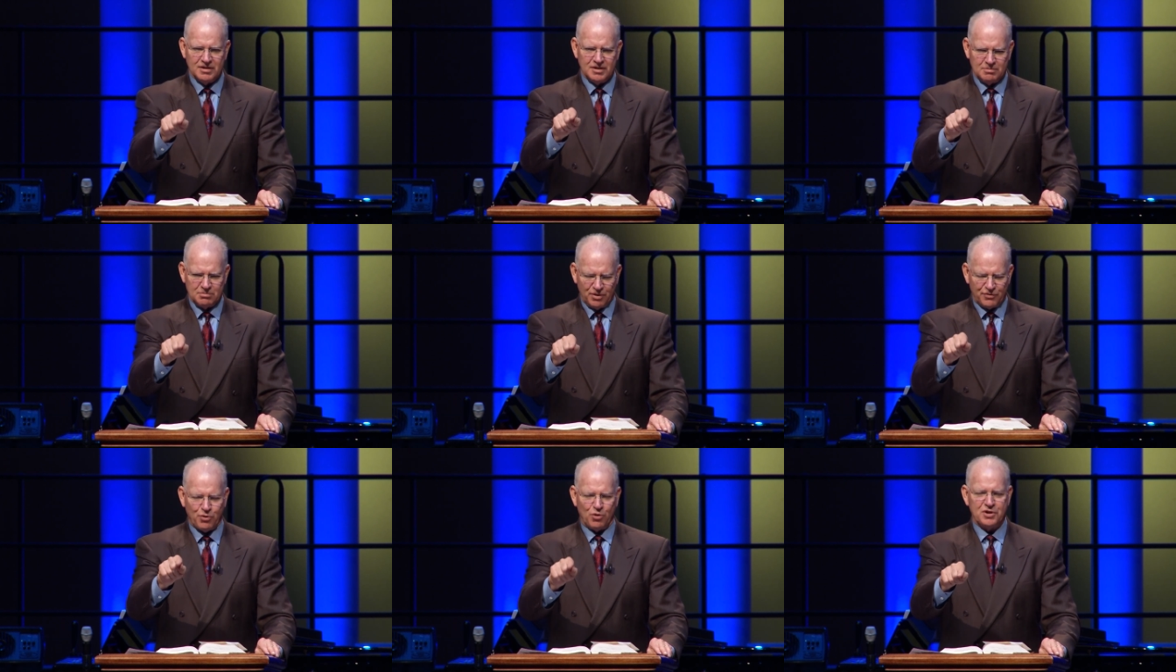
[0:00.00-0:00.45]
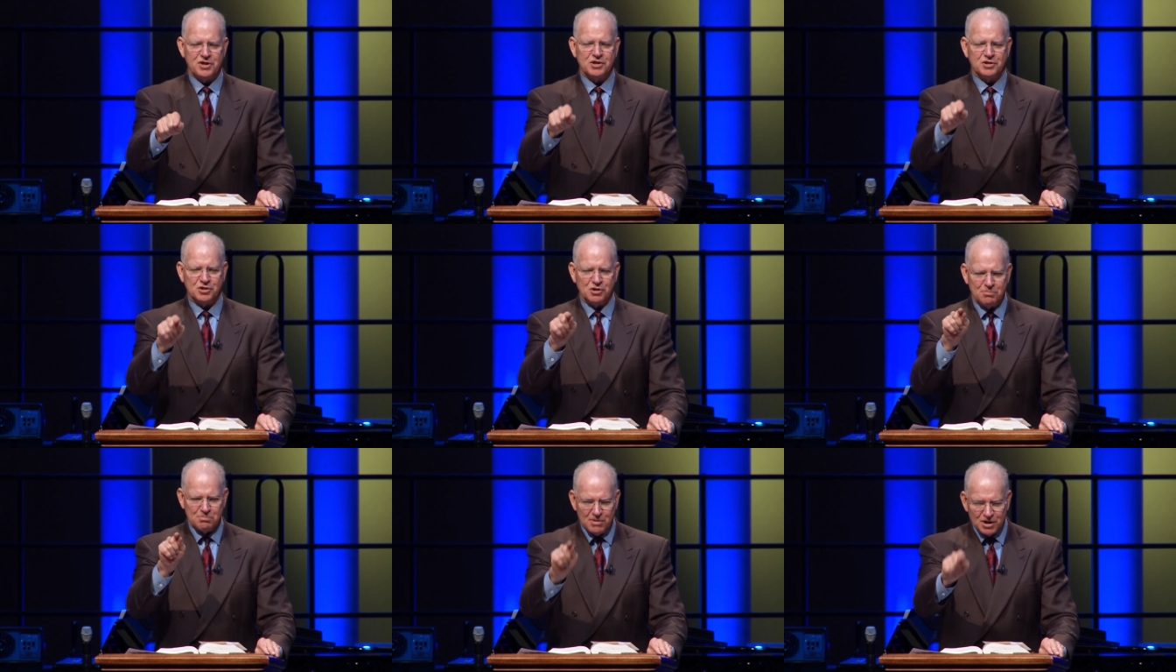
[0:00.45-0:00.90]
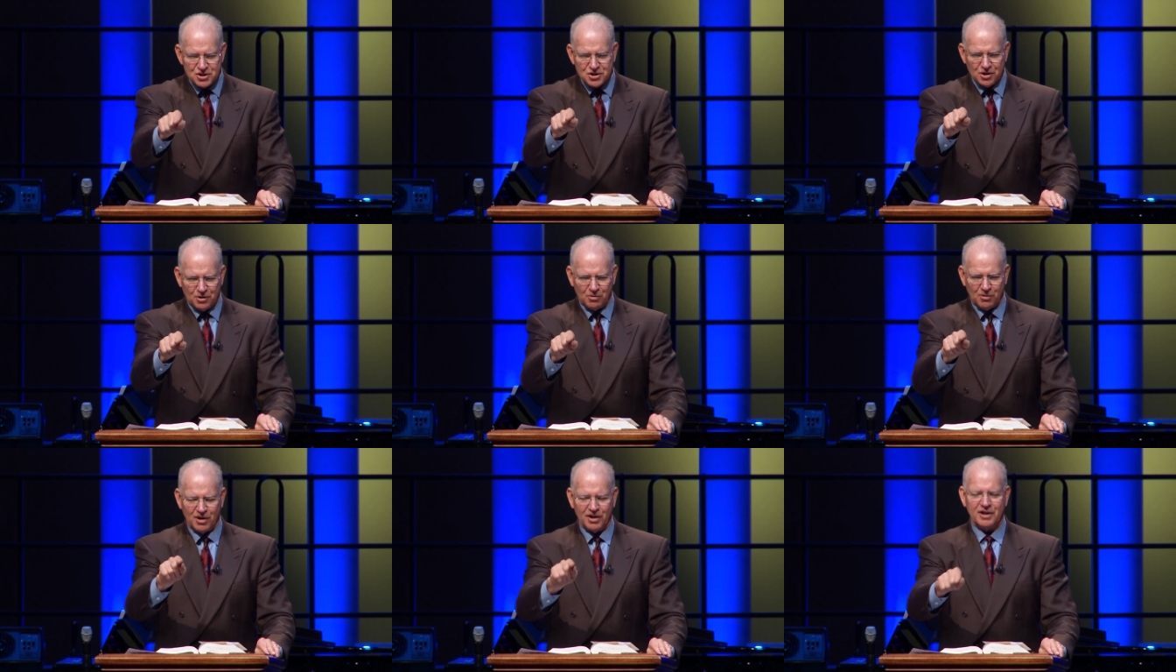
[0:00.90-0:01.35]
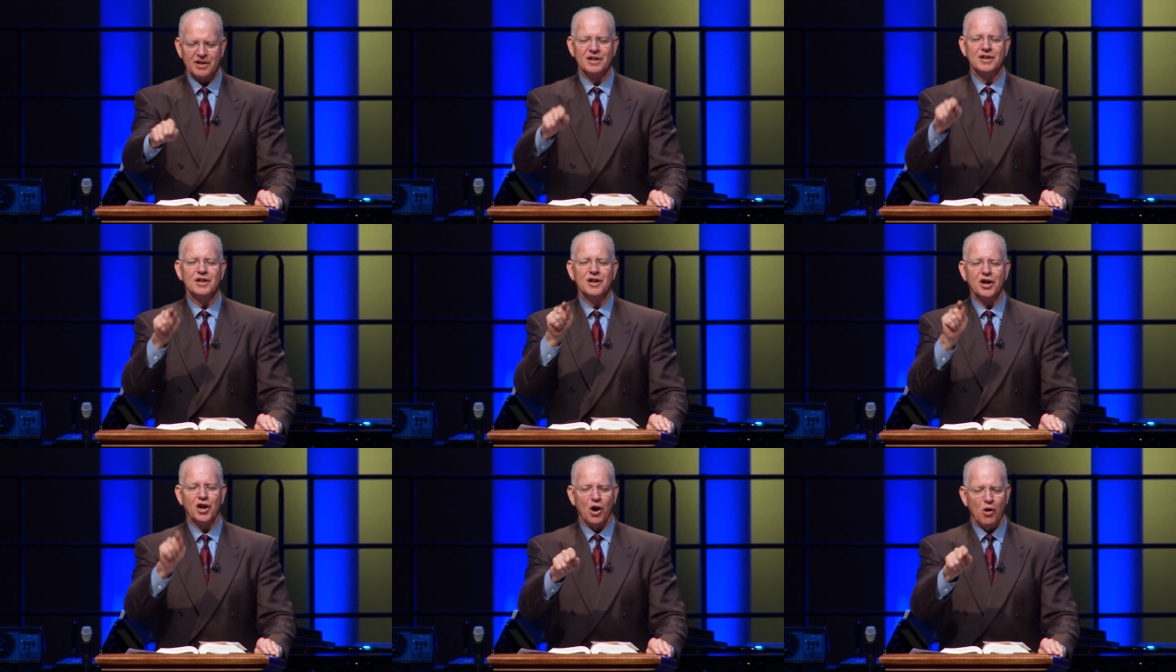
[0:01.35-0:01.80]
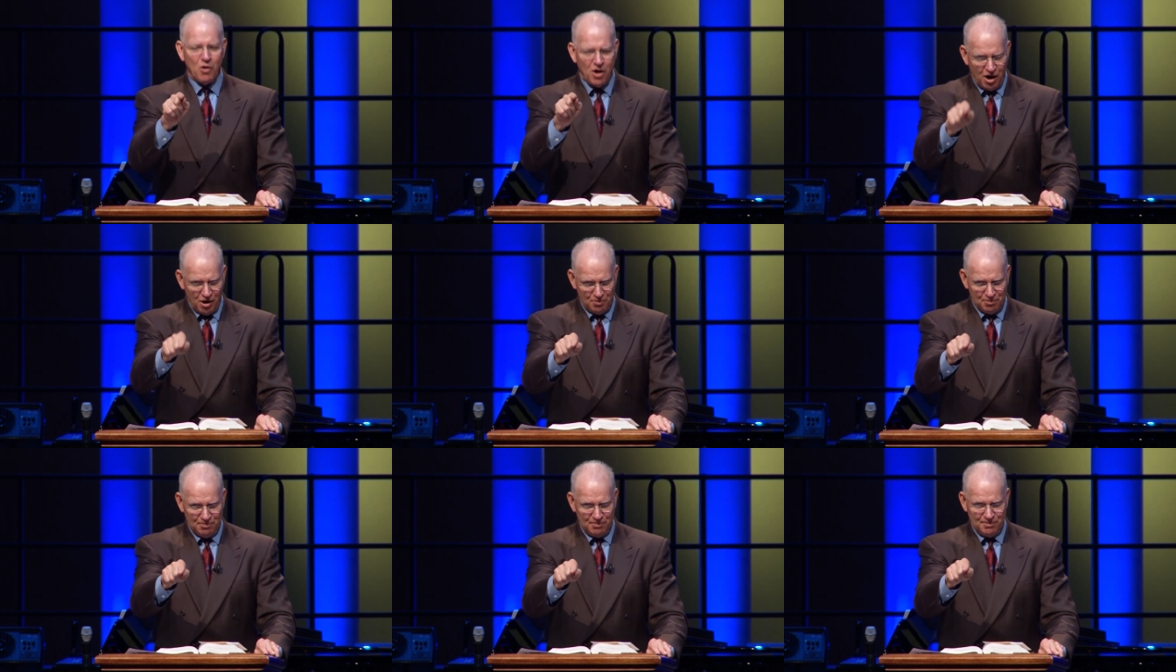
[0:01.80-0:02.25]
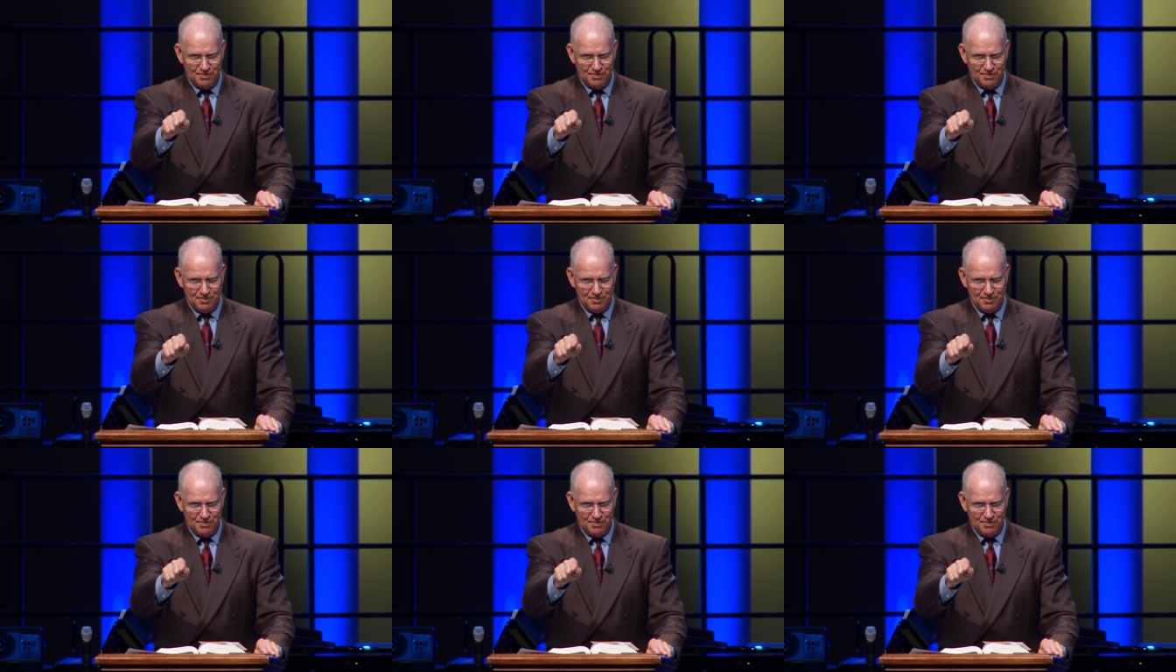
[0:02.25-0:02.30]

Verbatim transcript: Before you do mission work, Go home